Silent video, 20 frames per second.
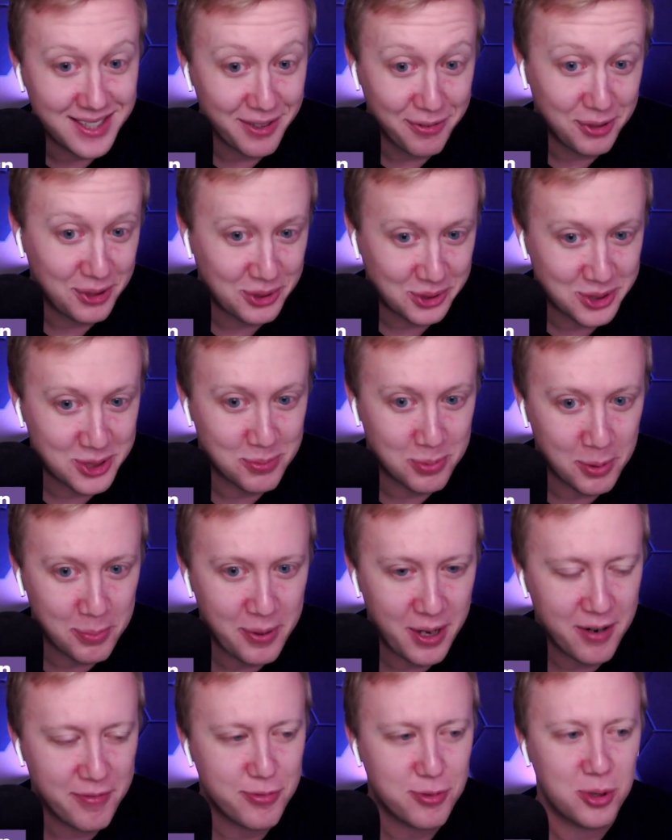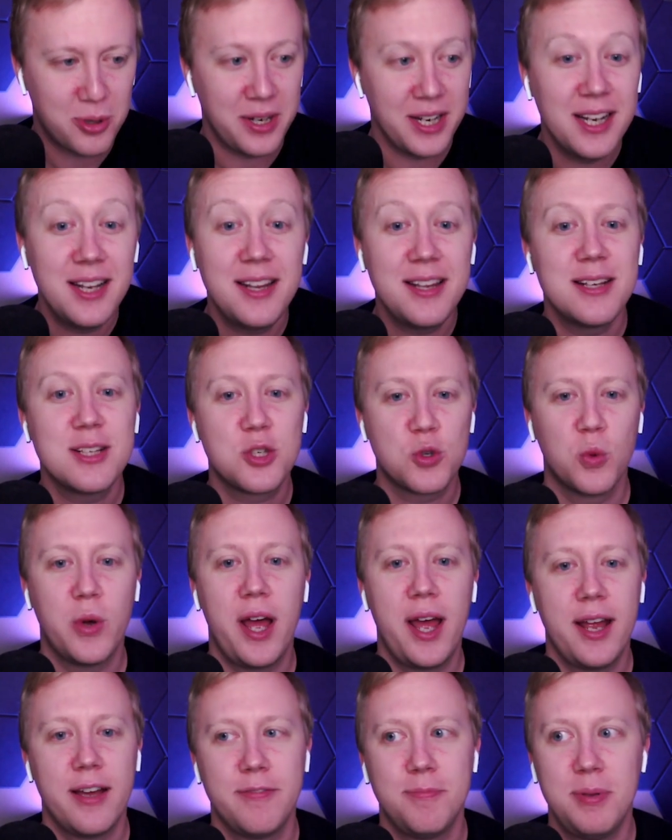difficult to prepare for in this
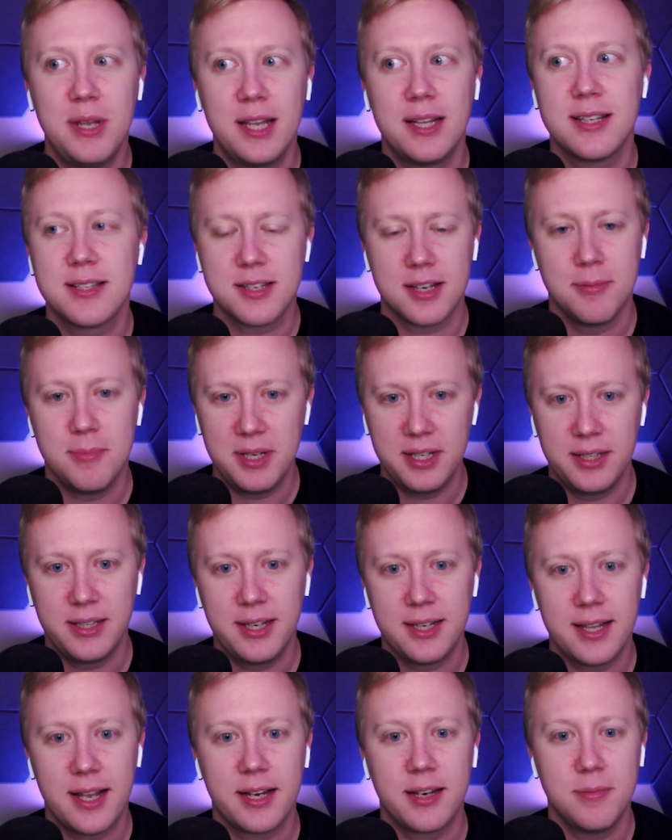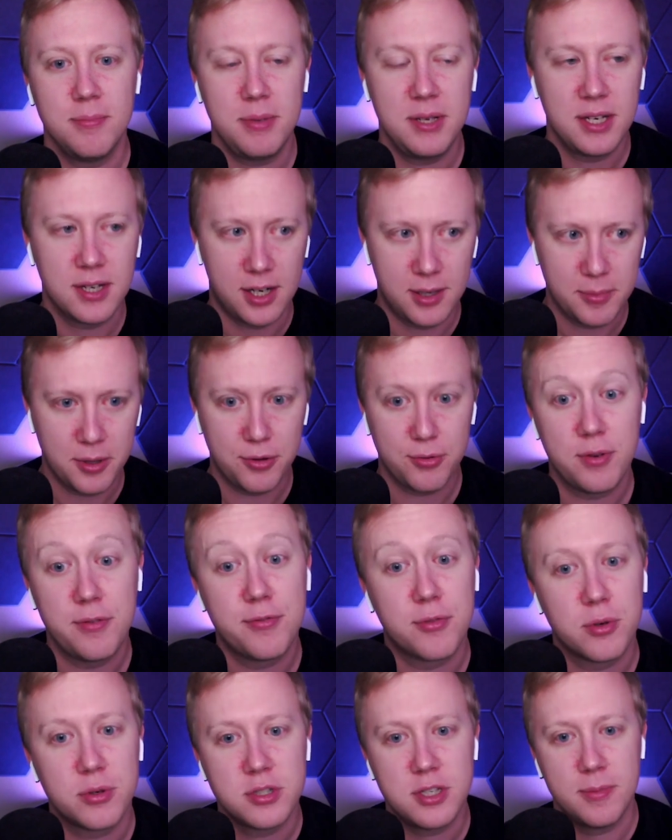way of being this chameleon that can become a
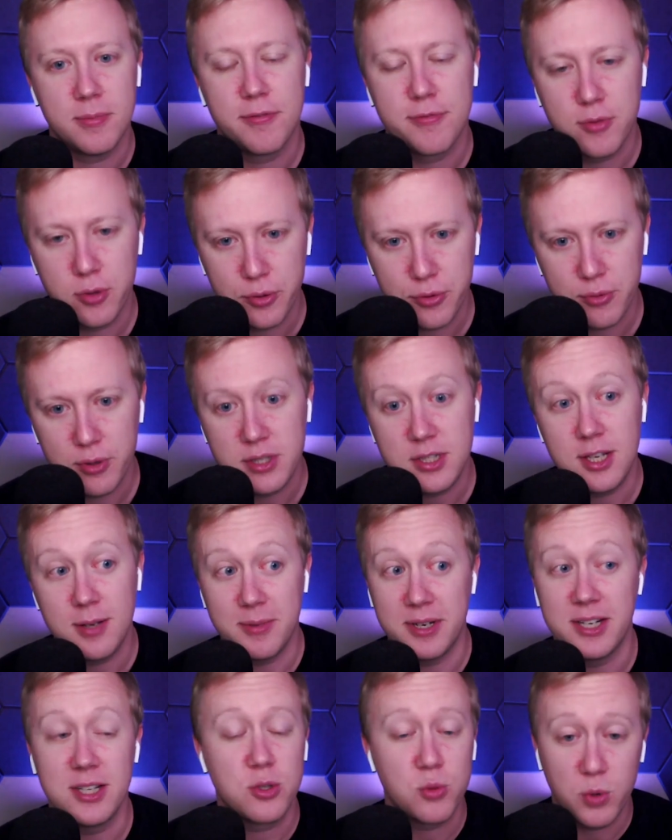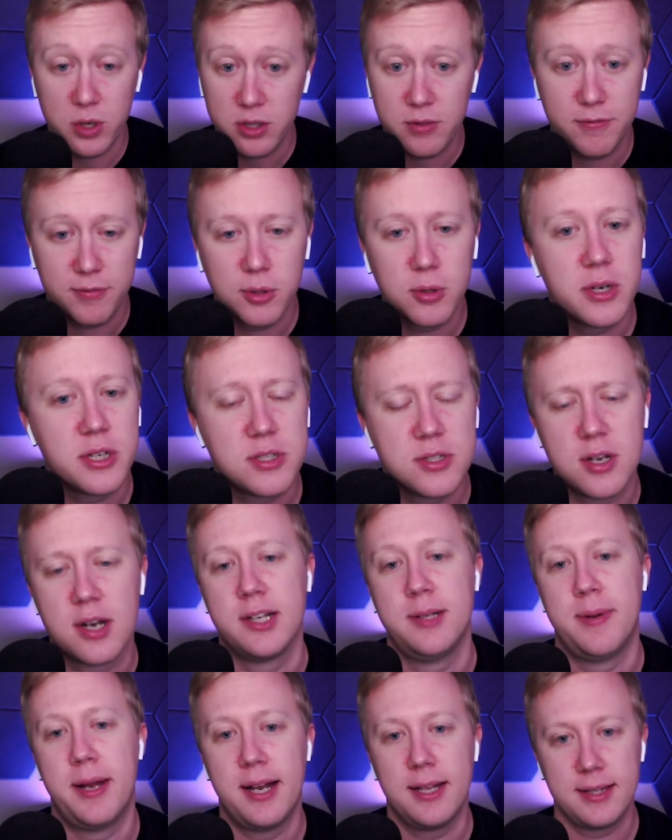3-4 team, a 4-3 team, and it's what Flores talked
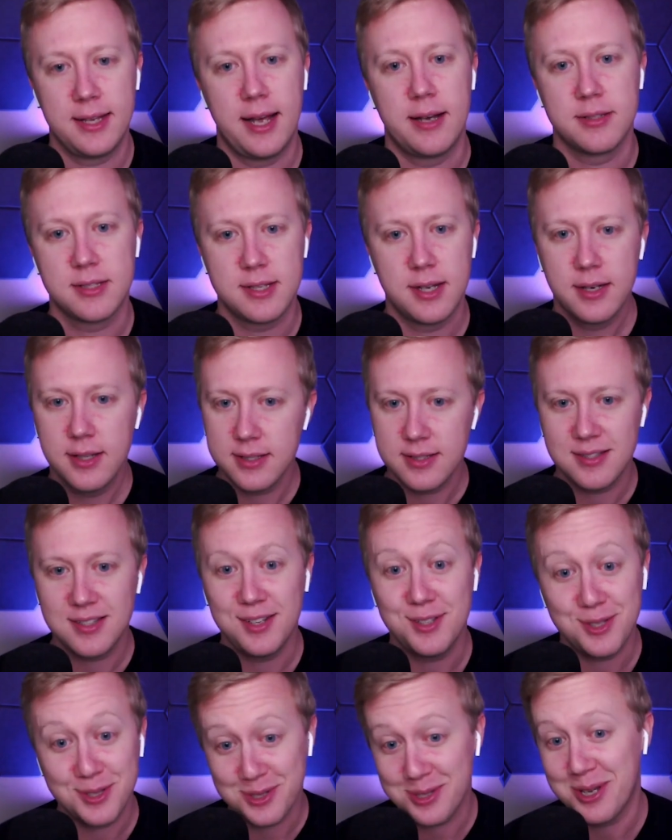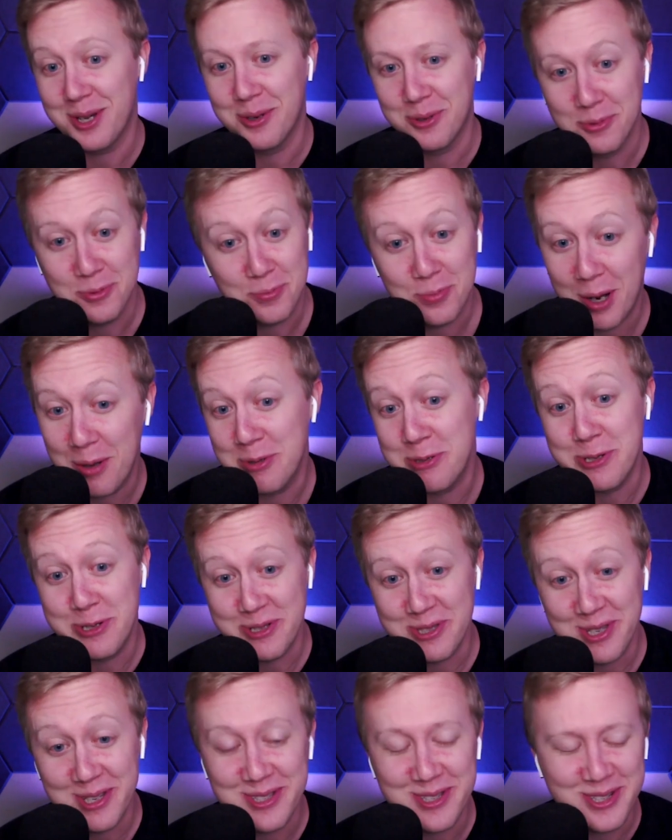about at the outset of the season, so probably should
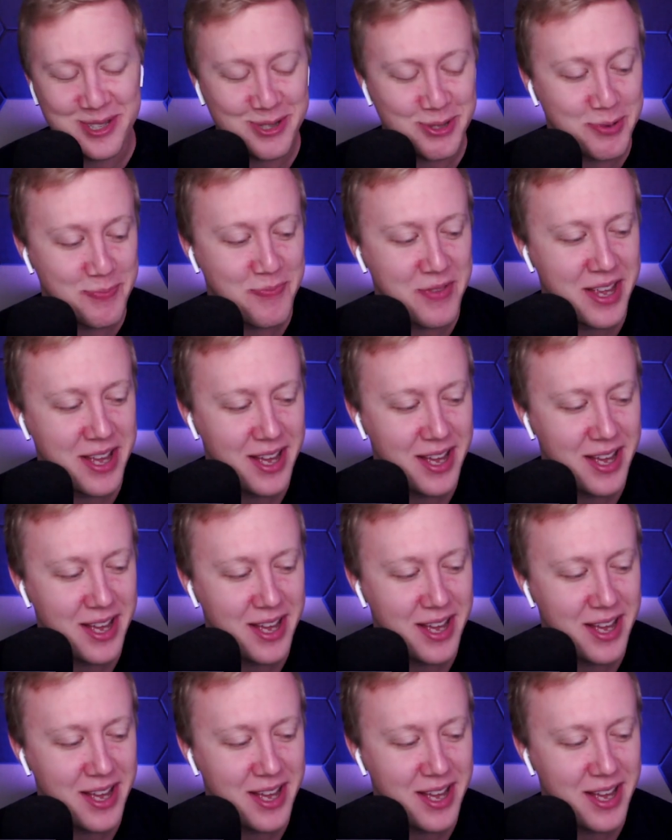just listen to him.